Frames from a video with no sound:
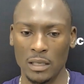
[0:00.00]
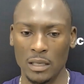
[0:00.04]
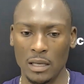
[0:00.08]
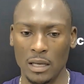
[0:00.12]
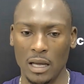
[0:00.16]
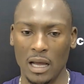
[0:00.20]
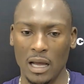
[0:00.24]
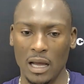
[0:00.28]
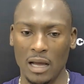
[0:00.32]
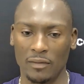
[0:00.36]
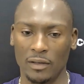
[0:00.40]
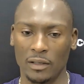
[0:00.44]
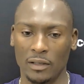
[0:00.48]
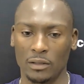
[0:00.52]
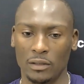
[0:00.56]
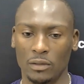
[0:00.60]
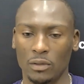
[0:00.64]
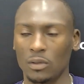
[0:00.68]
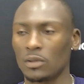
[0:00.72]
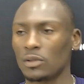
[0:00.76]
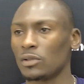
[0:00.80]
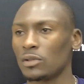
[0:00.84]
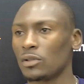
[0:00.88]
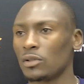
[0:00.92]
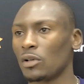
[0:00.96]
have our
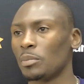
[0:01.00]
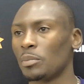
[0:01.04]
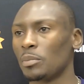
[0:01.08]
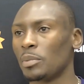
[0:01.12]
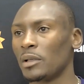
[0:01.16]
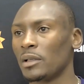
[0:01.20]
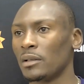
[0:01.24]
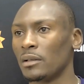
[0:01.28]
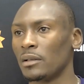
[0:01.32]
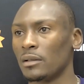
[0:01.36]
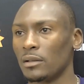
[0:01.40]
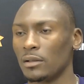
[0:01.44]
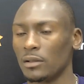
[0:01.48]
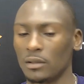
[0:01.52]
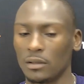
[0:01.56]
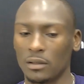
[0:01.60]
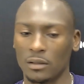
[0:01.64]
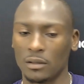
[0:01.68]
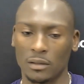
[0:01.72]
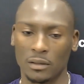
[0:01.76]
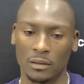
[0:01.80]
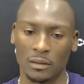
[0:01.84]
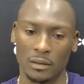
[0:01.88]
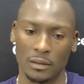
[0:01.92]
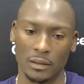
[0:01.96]
doors open. You
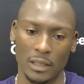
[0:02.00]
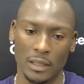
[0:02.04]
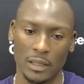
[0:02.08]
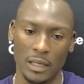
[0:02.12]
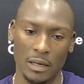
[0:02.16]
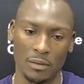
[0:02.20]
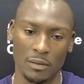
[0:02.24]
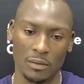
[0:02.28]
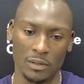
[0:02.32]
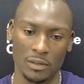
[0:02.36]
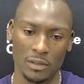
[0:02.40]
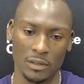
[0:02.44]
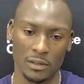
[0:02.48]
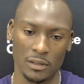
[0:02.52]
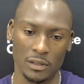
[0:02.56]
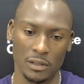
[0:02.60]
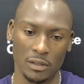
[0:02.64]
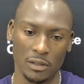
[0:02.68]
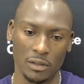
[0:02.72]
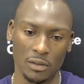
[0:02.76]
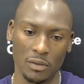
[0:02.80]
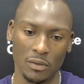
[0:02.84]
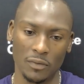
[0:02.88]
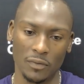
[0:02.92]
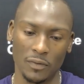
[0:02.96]
know, that was the
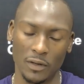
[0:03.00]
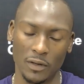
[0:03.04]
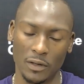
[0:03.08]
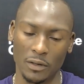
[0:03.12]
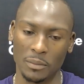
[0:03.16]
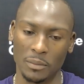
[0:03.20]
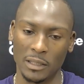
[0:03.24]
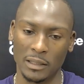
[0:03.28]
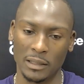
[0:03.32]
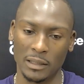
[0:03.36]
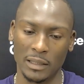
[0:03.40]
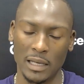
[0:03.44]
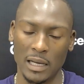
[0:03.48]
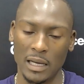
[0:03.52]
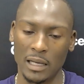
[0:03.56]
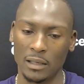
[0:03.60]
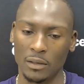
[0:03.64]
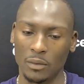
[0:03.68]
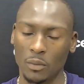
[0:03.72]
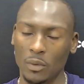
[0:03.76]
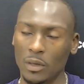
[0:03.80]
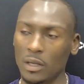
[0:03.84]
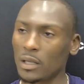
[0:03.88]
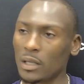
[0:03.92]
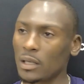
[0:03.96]
whole thing with my dad, to
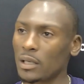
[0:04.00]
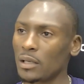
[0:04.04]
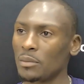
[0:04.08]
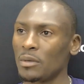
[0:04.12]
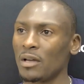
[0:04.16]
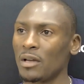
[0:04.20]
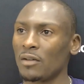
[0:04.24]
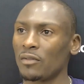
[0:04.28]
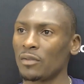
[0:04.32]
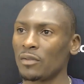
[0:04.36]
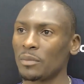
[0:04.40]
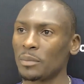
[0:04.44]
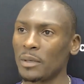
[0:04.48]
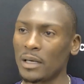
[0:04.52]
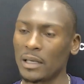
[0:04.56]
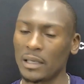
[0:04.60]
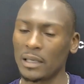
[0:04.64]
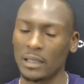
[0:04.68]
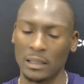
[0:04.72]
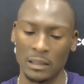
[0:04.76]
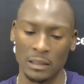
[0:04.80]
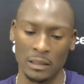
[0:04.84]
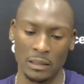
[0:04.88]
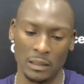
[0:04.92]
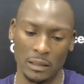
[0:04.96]
welcome
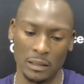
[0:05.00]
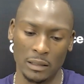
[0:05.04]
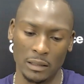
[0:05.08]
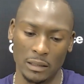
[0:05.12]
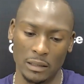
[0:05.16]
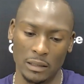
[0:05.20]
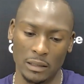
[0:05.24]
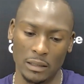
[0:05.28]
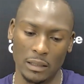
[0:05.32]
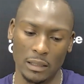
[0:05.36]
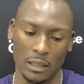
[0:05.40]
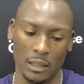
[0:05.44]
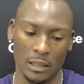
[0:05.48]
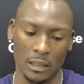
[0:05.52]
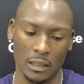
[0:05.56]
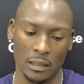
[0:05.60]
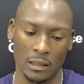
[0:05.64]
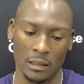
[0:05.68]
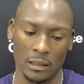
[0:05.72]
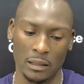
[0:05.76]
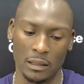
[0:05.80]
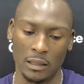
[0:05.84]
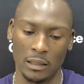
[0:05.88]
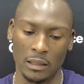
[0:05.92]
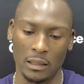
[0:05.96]
everybody.
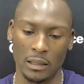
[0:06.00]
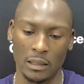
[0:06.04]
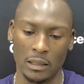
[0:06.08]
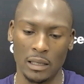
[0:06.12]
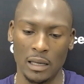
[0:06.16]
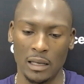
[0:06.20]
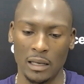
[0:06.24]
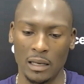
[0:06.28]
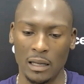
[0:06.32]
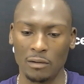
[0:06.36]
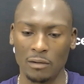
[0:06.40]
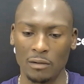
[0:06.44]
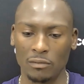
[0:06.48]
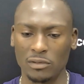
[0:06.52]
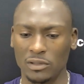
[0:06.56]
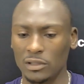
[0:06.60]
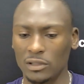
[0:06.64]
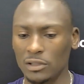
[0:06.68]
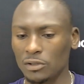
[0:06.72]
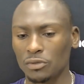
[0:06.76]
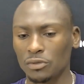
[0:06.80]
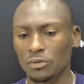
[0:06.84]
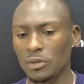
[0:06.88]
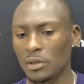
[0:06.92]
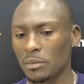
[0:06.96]
And, and again, I was
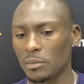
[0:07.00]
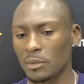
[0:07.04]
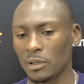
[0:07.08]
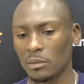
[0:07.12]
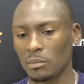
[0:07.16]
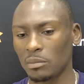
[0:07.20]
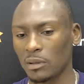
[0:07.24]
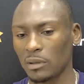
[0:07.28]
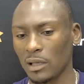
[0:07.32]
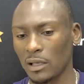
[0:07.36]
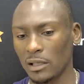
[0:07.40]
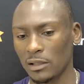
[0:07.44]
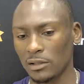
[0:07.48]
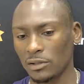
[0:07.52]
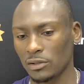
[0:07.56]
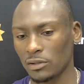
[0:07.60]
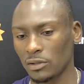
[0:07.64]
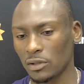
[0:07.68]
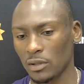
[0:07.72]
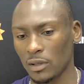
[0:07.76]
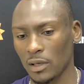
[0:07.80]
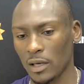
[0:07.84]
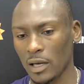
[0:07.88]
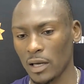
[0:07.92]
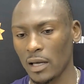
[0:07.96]
extremely blessed. You
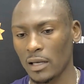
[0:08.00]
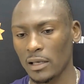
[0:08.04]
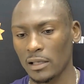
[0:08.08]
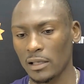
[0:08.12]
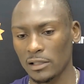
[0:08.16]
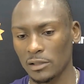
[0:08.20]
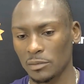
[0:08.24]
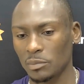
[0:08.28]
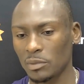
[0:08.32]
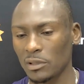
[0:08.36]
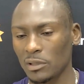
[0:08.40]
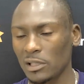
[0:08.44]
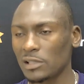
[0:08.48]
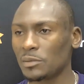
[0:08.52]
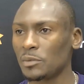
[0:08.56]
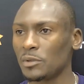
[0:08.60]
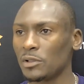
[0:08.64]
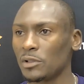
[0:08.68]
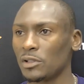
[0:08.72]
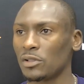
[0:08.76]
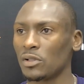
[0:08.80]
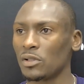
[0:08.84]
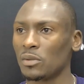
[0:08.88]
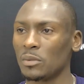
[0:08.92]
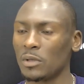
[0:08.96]
know, God has blessed me
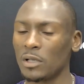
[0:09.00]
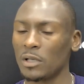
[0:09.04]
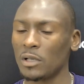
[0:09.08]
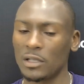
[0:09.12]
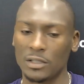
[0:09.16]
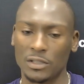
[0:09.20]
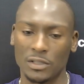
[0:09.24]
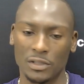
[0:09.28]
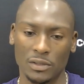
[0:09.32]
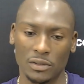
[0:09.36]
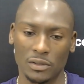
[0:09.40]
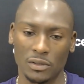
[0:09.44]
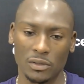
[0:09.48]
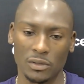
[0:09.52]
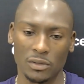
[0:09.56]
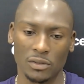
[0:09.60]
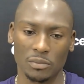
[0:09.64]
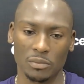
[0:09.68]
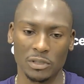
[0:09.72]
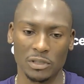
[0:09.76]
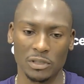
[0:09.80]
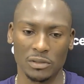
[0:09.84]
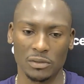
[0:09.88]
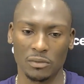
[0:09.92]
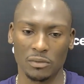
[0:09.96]
so much, you know, to
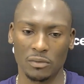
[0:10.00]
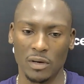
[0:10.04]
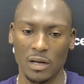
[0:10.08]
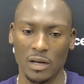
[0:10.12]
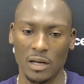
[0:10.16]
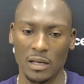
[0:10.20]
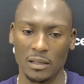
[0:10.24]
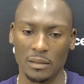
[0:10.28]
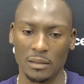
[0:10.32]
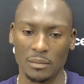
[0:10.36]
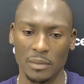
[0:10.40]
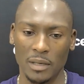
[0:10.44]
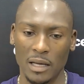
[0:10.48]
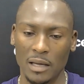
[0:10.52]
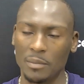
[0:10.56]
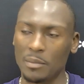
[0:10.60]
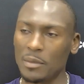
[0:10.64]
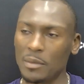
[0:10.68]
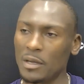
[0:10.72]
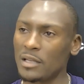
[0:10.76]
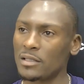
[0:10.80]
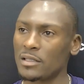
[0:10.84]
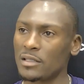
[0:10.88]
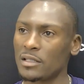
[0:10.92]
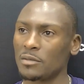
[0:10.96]
be surrounded by
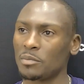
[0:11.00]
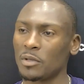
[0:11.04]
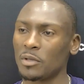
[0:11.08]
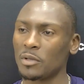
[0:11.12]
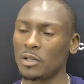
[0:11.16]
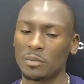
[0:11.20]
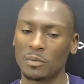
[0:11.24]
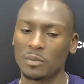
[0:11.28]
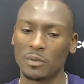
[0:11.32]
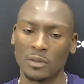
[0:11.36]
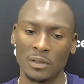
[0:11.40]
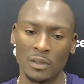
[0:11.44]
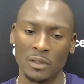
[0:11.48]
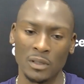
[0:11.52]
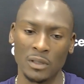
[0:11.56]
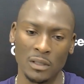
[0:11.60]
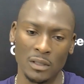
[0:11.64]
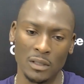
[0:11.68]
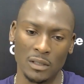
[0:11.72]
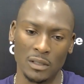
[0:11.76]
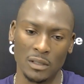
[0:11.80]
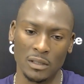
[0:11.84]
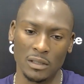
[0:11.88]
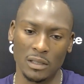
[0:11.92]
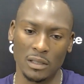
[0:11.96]
amazing people.
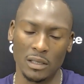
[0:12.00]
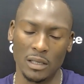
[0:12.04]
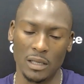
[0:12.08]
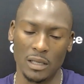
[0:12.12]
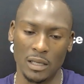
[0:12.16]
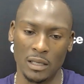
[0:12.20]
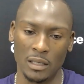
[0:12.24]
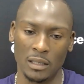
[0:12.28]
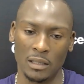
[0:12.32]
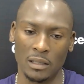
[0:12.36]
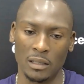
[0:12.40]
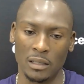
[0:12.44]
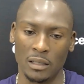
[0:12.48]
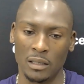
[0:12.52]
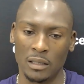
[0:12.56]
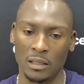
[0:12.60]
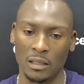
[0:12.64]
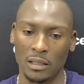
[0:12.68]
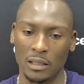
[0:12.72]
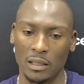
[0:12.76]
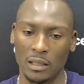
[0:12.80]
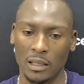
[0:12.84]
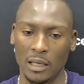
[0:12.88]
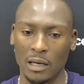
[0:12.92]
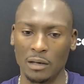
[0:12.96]
And,
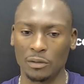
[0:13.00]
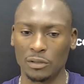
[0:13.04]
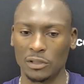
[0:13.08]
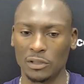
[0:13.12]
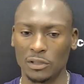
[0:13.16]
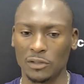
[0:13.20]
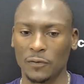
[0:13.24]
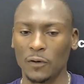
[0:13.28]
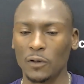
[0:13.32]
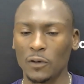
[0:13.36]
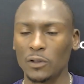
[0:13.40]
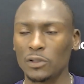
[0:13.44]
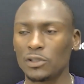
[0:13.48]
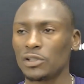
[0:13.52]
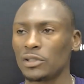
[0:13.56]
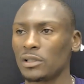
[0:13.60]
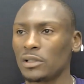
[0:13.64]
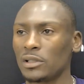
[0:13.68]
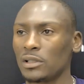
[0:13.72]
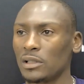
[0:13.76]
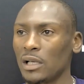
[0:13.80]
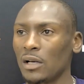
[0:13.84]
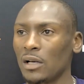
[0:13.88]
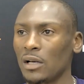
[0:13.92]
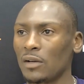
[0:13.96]
uh, and I was
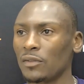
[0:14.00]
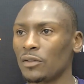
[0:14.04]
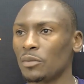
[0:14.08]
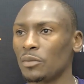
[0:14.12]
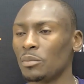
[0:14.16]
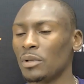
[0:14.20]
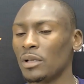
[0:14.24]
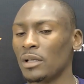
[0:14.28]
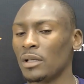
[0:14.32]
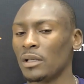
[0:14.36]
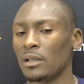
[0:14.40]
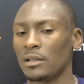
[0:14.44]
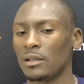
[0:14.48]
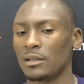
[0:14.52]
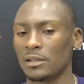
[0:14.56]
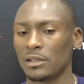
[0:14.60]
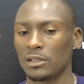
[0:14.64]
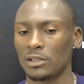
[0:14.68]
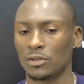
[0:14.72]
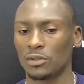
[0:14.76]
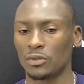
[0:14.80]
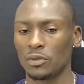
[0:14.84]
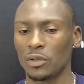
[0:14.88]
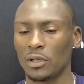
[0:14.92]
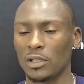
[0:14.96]
fortunate enough to be in a
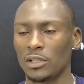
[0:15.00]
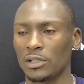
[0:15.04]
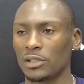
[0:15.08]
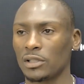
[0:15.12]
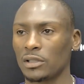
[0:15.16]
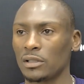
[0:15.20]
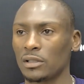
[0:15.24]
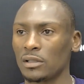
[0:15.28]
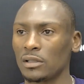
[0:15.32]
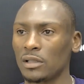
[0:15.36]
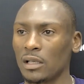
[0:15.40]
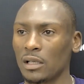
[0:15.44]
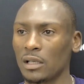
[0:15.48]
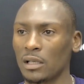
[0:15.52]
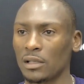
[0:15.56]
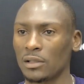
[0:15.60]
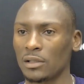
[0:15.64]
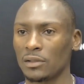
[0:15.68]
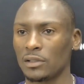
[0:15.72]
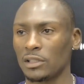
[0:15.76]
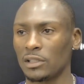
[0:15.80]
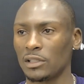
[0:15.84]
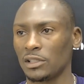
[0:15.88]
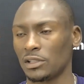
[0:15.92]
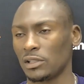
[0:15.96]
situation and
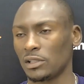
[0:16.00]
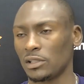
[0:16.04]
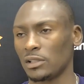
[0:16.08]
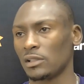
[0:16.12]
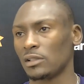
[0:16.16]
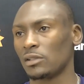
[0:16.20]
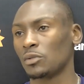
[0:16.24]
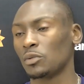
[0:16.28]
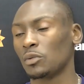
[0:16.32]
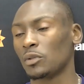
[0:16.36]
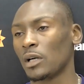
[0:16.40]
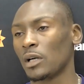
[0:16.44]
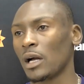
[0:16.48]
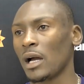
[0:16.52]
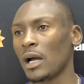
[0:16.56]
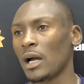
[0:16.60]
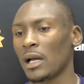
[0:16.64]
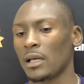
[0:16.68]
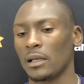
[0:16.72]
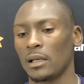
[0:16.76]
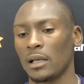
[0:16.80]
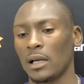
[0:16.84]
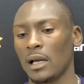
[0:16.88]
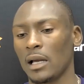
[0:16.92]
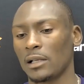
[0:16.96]
conditions where I
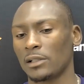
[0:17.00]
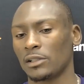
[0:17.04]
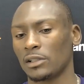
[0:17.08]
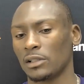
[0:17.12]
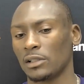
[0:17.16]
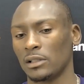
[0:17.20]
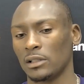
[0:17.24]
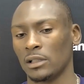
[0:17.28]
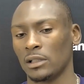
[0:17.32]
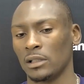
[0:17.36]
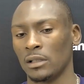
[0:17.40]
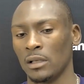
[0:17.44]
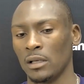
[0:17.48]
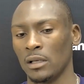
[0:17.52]
could actually,